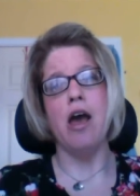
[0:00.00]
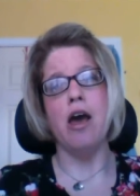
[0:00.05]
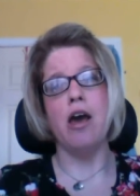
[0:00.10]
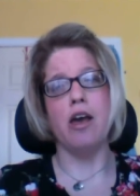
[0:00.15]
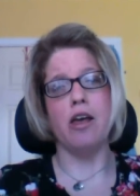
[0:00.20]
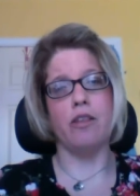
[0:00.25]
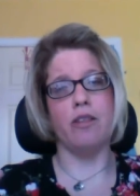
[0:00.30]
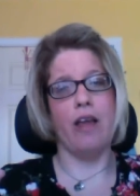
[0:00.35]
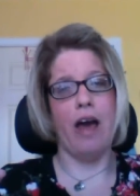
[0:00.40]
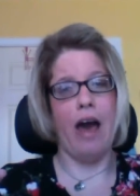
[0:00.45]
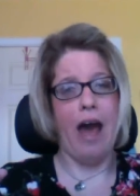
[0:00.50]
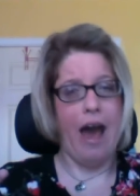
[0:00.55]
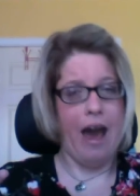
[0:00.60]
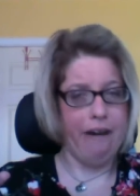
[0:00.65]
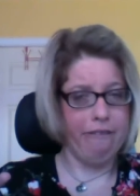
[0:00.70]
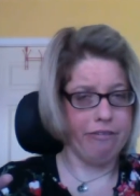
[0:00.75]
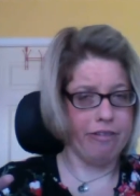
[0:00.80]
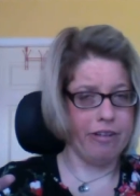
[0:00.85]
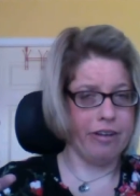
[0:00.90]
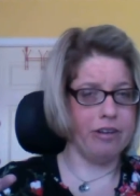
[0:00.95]
and
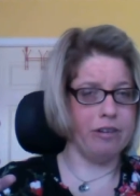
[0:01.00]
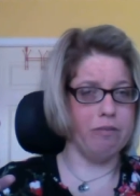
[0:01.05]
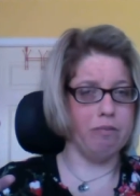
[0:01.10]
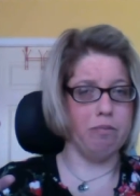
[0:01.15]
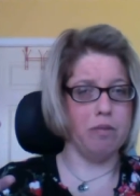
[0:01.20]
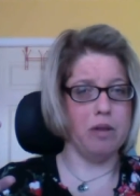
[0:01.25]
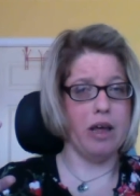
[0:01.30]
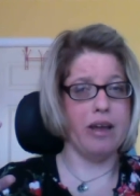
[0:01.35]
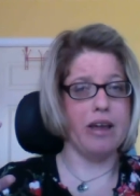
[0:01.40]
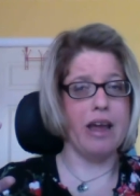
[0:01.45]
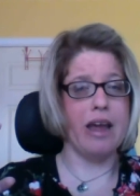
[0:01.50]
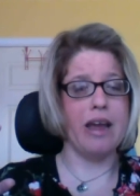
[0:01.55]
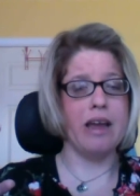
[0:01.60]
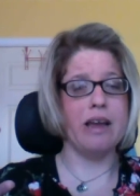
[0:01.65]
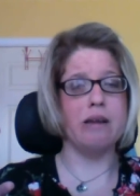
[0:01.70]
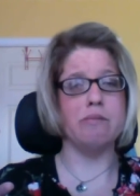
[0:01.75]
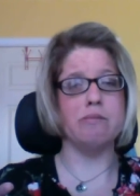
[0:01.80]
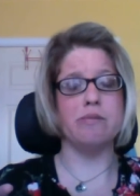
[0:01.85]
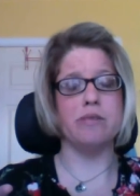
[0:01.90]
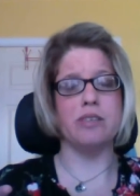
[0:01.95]
laugh and play
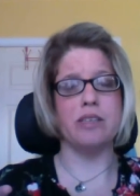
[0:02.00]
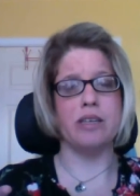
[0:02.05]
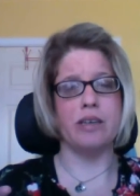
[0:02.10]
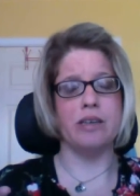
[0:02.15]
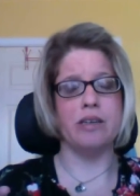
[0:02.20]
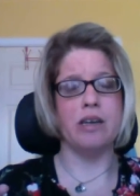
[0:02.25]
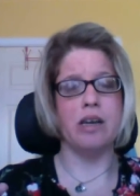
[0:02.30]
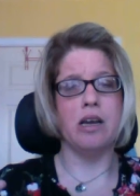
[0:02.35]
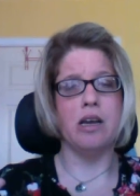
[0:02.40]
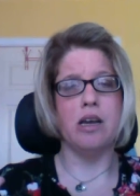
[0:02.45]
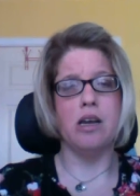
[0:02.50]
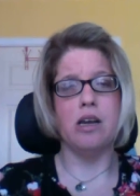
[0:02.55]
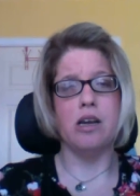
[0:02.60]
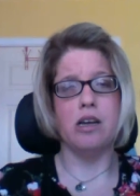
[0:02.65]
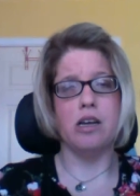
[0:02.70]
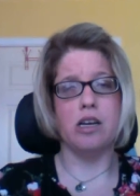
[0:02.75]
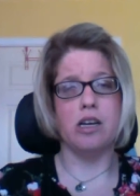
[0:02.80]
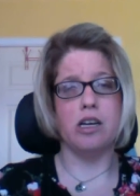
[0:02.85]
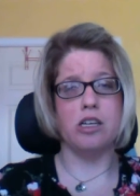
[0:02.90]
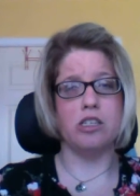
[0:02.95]
games and
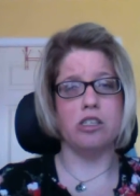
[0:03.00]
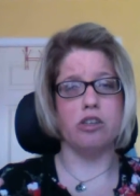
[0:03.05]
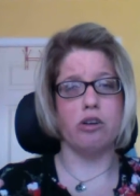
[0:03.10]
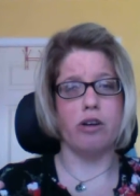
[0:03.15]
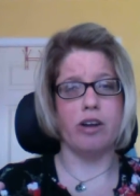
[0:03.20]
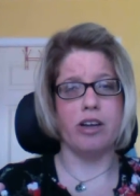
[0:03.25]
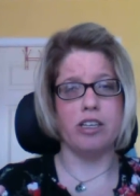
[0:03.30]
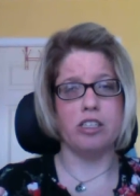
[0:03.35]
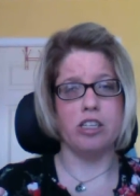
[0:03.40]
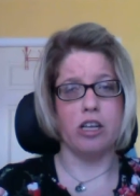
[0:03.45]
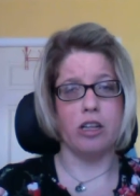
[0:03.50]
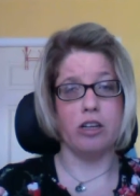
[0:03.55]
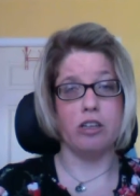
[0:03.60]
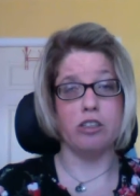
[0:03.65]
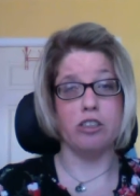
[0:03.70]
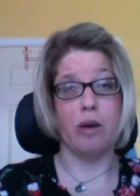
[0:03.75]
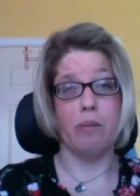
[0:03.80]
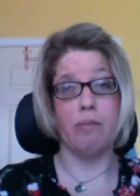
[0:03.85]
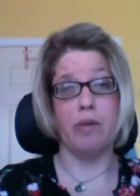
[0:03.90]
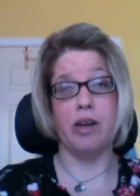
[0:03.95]
enjoy each
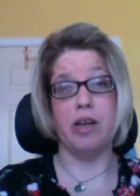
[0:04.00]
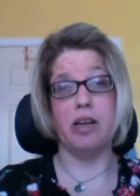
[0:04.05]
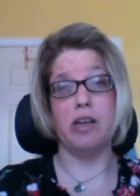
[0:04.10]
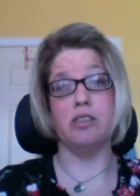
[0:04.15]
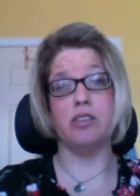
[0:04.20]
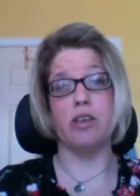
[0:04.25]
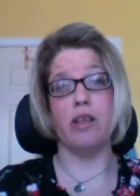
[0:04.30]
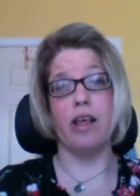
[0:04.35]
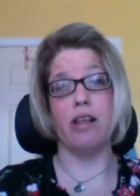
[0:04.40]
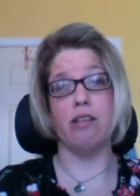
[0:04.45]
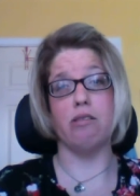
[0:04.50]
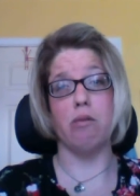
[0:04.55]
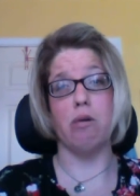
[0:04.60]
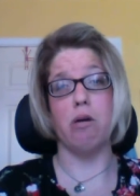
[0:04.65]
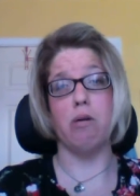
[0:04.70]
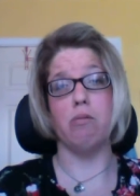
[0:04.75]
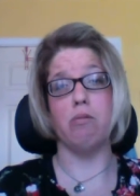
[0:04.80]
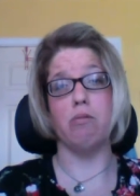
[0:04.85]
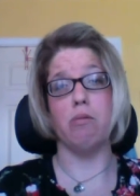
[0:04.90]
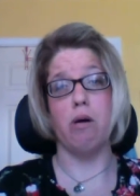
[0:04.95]
other's company. So that's
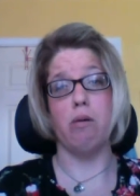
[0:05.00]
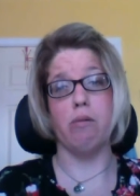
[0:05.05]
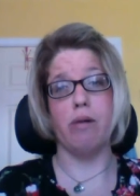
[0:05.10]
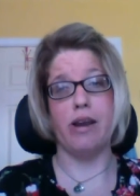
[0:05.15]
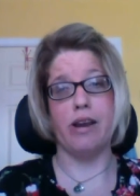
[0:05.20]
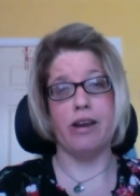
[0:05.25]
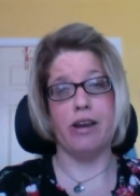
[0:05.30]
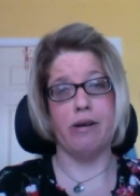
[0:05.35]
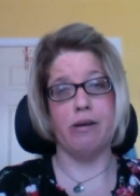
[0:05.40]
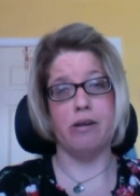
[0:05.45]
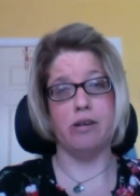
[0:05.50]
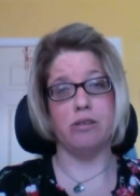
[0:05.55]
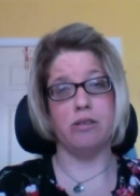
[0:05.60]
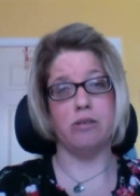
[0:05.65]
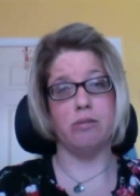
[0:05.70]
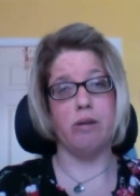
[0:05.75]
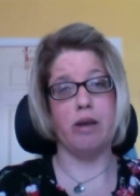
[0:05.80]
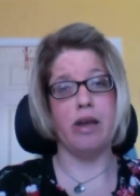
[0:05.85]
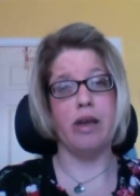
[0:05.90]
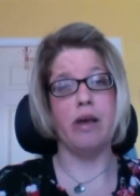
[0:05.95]
what what we do
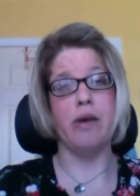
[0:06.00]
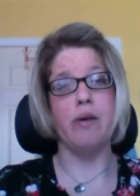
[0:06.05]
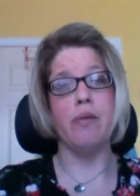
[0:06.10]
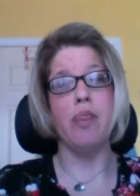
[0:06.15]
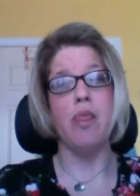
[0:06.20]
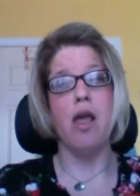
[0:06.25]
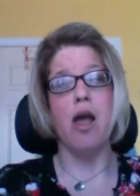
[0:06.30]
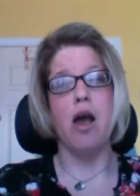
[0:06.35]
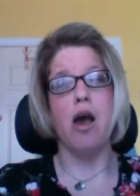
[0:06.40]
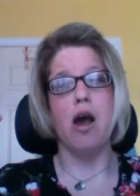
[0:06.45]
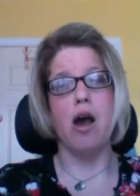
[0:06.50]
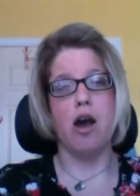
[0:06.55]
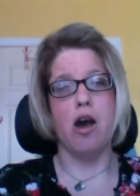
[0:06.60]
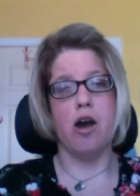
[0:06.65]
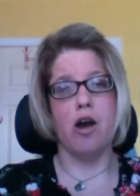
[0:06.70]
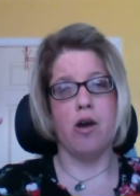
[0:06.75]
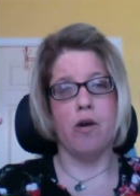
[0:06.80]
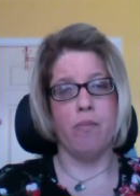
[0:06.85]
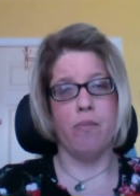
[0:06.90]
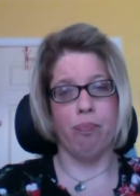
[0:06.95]
is we,
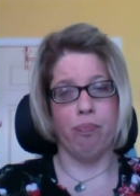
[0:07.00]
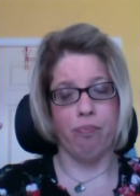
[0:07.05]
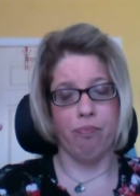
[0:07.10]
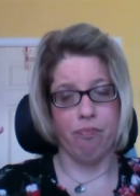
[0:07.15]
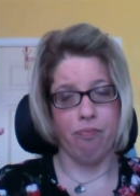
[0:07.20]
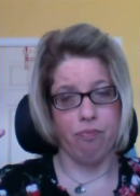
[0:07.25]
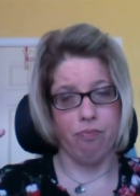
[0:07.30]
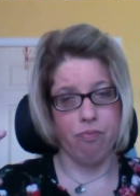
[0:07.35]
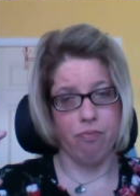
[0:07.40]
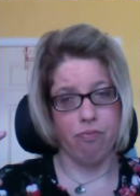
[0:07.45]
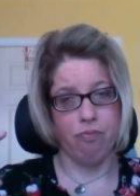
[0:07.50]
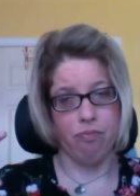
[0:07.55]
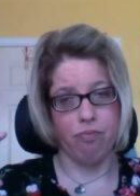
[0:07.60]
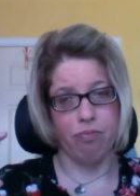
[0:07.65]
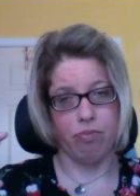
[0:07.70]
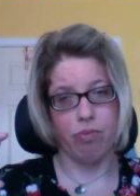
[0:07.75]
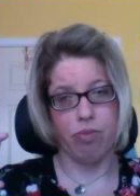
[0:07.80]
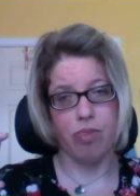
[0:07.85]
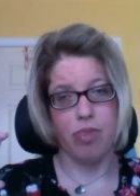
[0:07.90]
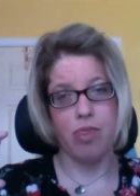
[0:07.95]
um,
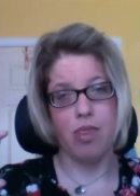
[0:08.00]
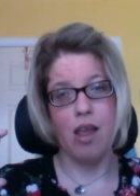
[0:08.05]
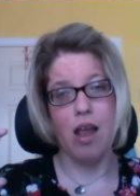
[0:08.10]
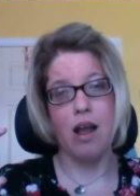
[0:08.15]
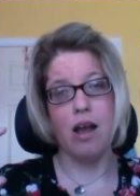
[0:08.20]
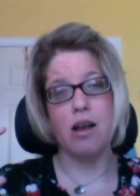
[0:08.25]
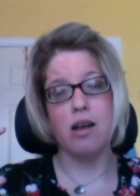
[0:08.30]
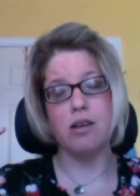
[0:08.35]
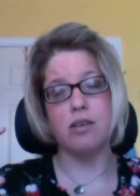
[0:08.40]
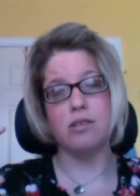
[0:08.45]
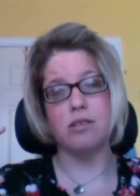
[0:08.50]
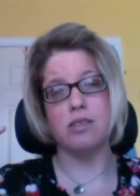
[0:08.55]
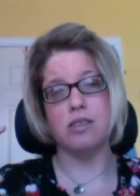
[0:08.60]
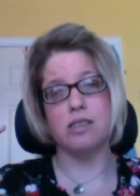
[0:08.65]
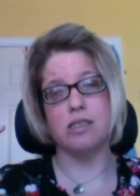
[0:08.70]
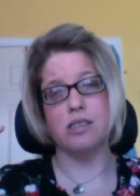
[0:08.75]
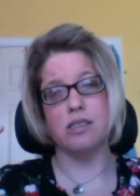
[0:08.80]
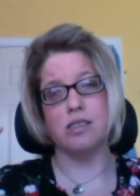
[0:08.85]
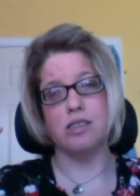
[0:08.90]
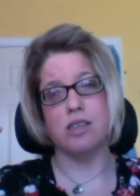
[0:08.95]

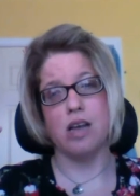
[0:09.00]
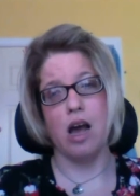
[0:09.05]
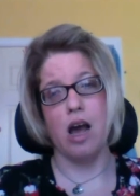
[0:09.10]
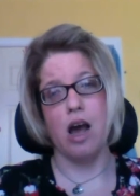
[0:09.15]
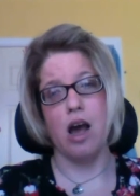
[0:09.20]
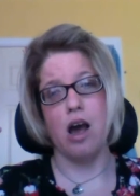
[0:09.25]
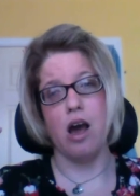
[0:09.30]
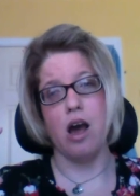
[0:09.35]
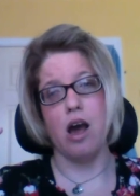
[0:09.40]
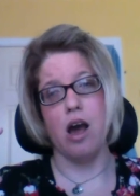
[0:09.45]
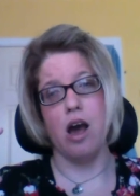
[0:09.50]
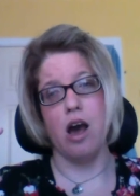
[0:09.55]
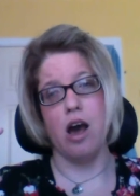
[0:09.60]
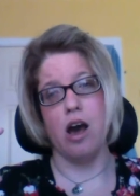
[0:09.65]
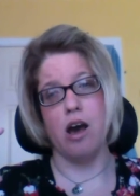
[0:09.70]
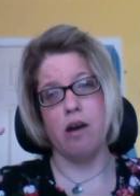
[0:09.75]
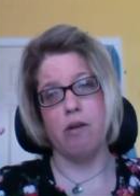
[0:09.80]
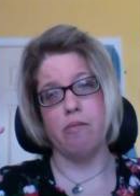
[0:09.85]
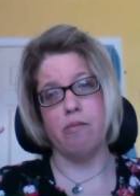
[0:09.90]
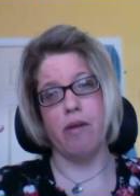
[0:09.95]
since
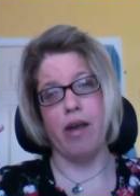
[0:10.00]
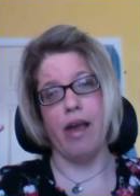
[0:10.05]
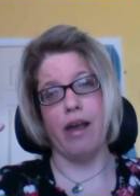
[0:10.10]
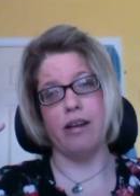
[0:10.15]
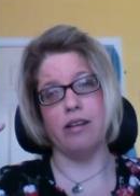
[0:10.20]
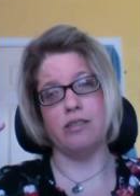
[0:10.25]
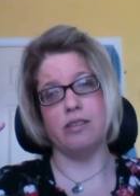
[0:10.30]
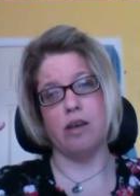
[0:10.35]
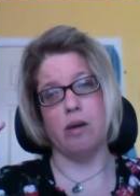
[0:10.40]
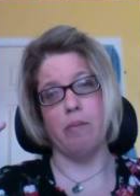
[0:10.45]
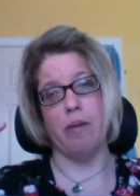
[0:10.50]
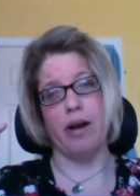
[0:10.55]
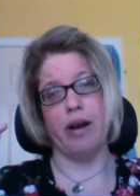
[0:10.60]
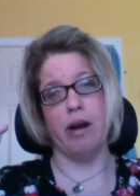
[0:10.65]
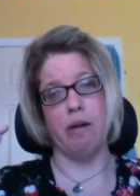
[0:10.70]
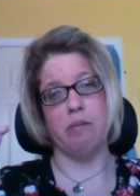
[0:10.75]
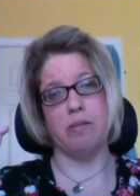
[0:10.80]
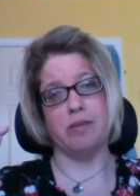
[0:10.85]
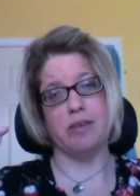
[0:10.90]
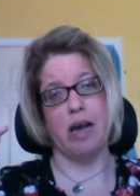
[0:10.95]
um, we had to sell my
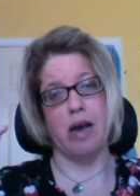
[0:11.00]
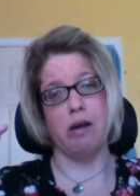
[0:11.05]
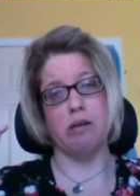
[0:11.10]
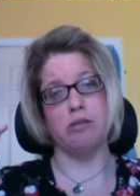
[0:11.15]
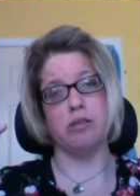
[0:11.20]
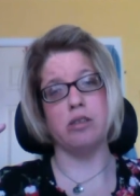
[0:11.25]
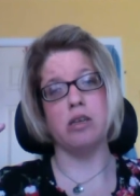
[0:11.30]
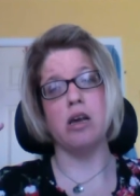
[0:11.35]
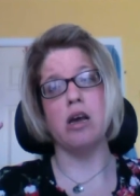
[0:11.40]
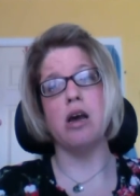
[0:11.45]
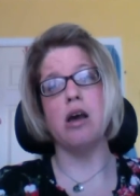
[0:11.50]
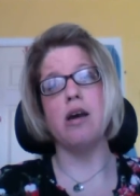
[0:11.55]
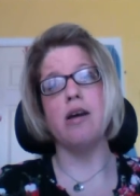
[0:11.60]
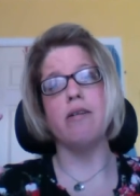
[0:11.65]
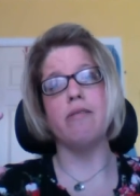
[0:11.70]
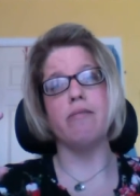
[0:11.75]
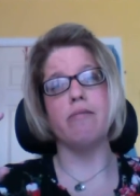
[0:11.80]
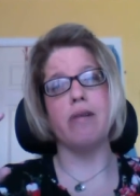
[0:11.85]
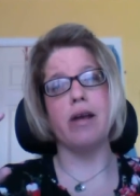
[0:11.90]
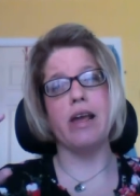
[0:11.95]
grandma's house,
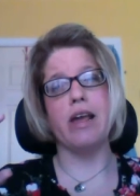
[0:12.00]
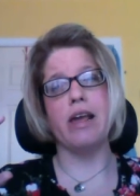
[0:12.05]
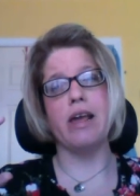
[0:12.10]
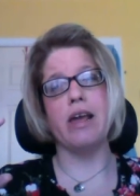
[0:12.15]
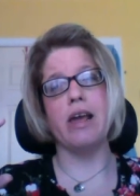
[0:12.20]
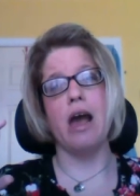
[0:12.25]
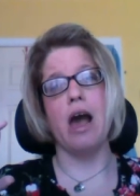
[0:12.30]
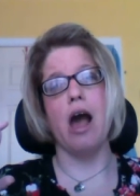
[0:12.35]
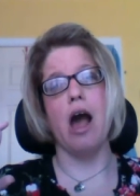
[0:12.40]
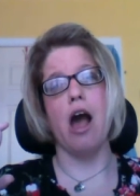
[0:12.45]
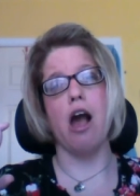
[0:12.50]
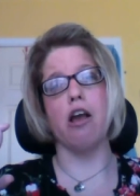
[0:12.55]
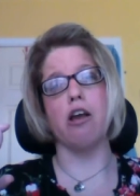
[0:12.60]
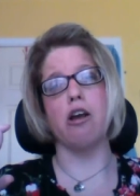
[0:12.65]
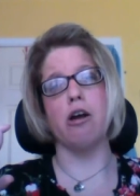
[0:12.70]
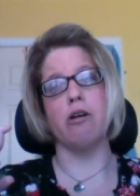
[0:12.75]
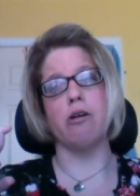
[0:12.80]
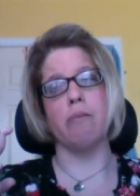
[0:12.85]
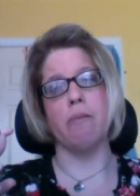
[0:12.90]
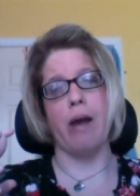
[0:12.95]
we
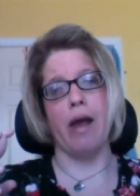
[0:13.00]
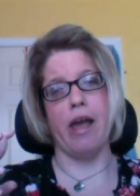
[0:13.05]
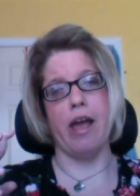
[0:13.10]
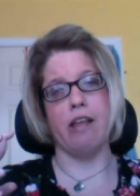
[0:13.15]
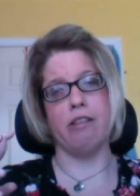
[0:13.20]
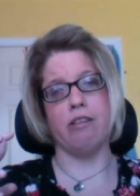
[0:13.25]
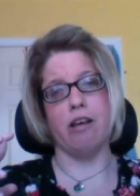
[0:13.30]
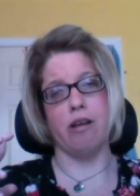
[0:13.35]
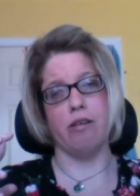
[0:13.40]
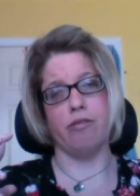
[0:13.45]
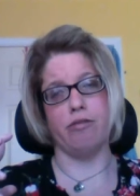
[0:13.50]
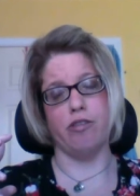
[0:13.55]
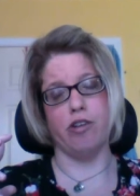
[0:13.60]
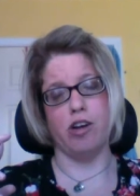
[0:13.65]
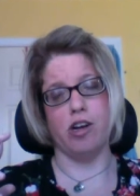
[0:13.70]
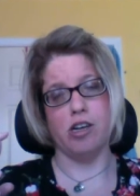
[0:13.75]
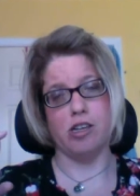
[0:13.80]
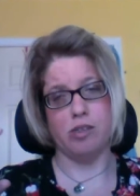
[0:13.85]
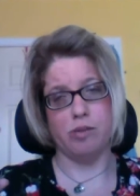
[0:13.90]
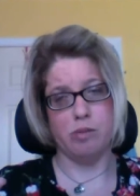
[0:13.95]
go to my aunt's house for
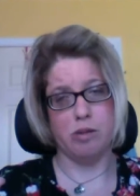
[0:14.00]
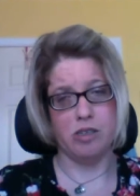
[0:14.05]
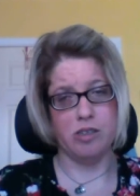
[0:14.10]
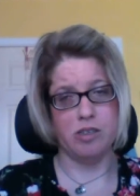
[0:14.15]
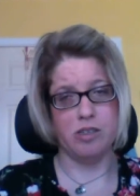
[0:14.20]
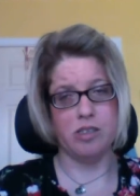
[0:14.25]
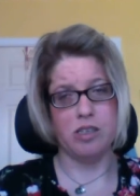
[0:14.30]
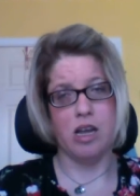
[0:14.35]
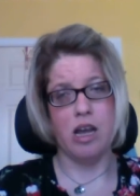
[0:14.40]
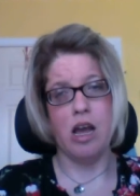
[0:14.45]
Christmas,